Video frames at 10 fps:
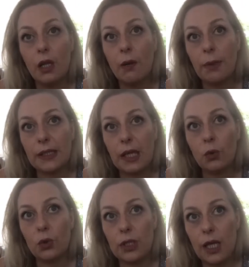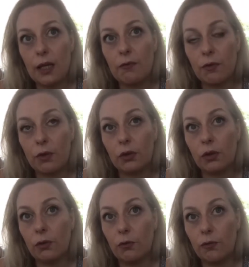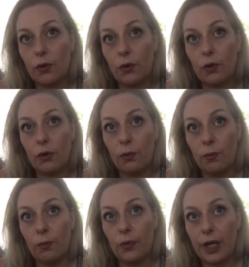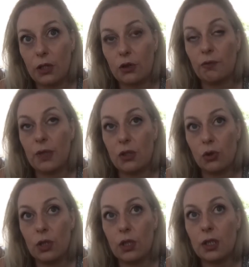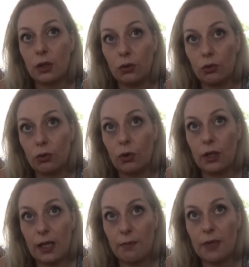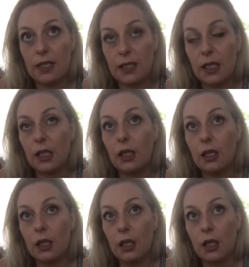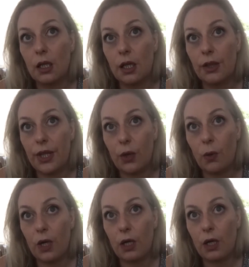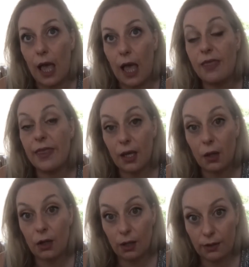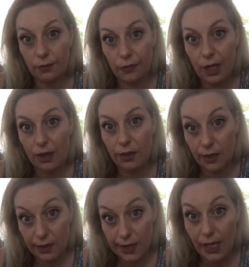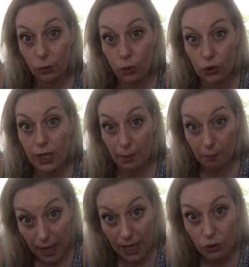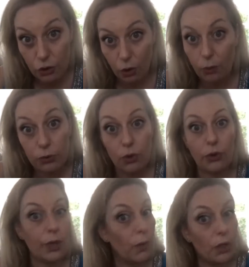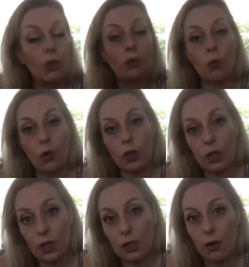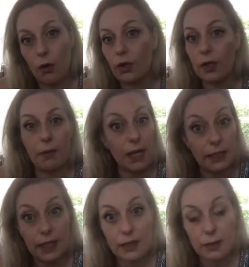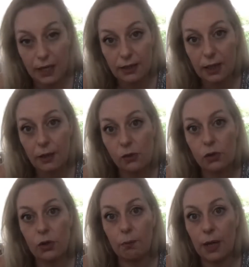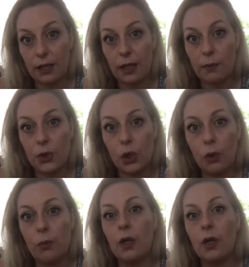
But I would say for for the rest of my students that took the MSc they were and they and that was their main job so they were not working or they might had a part-time part-time job